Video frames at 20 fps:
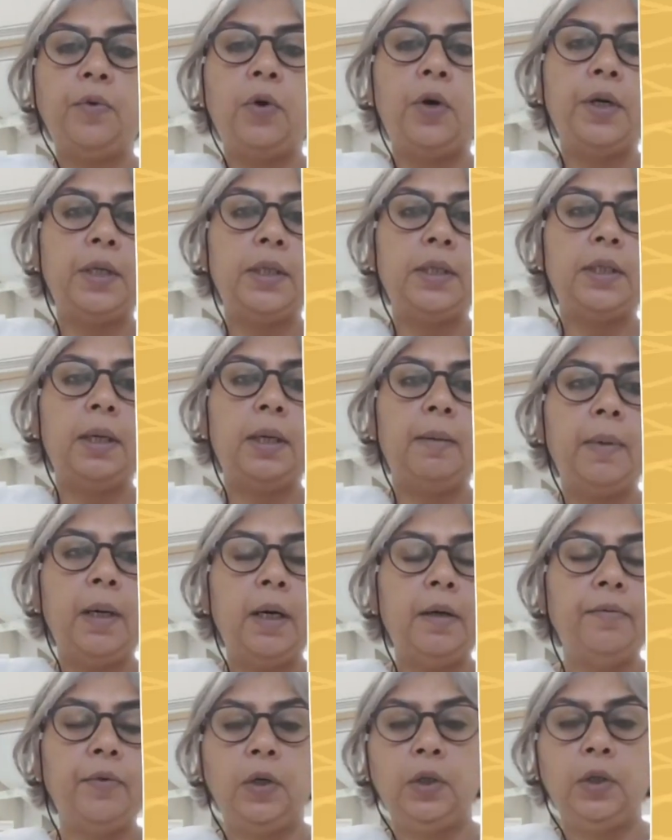forest
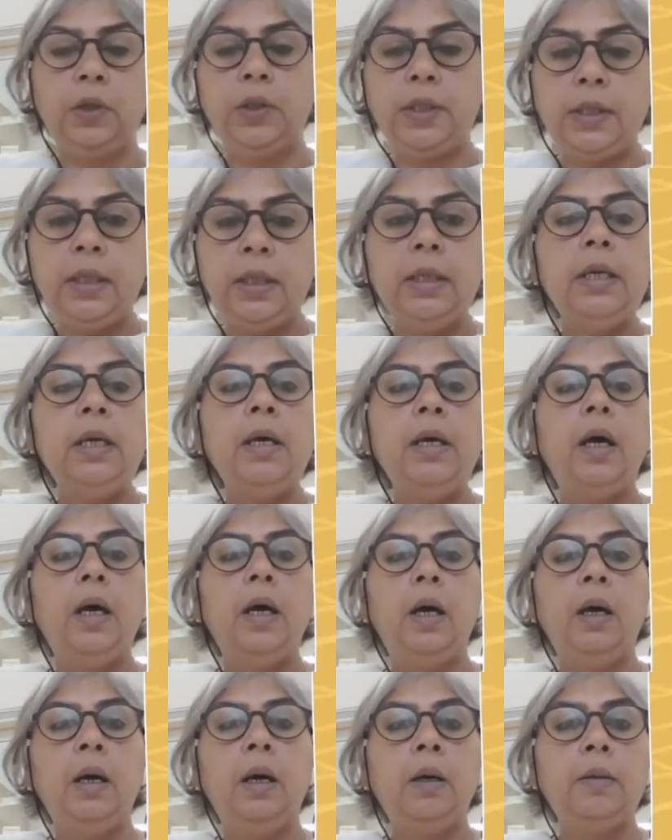above or
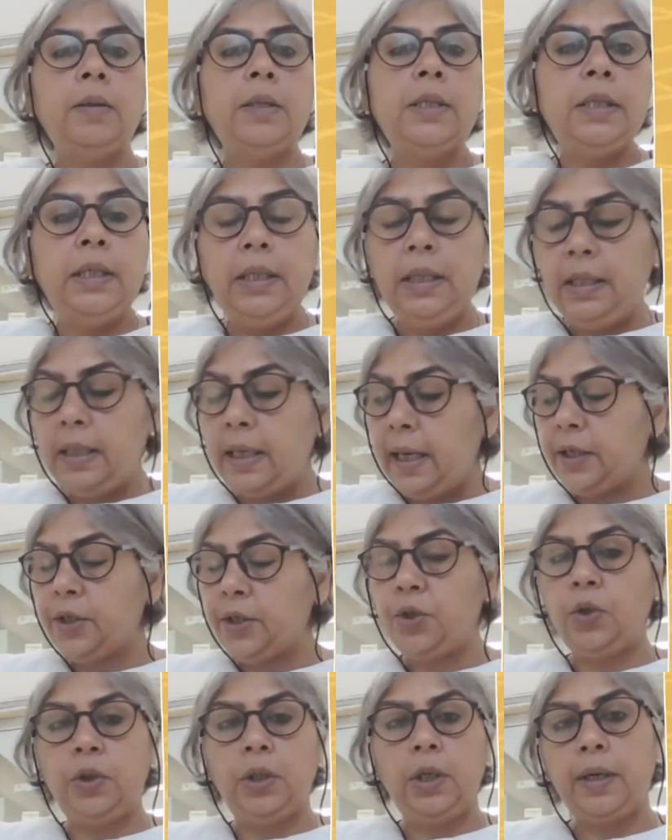the sea
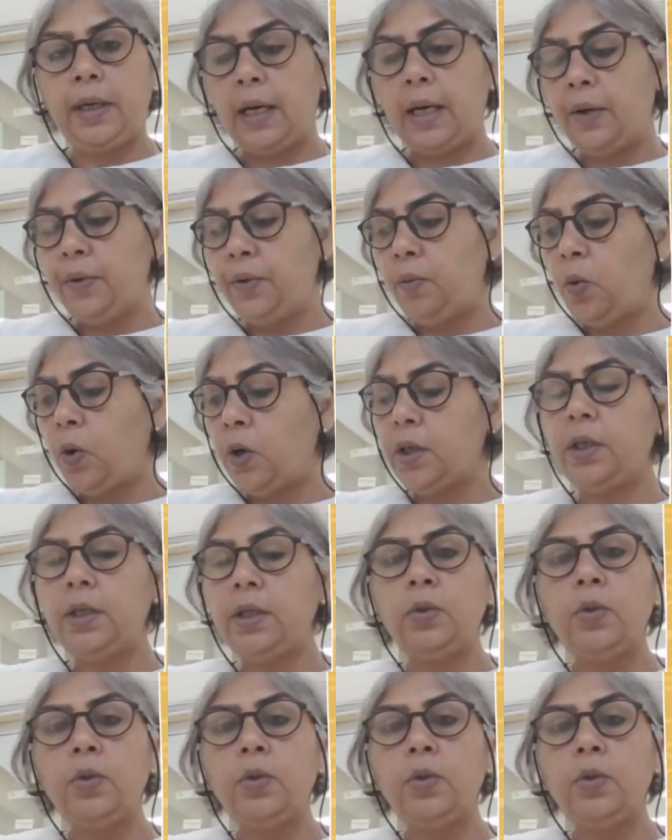next or the groundwater.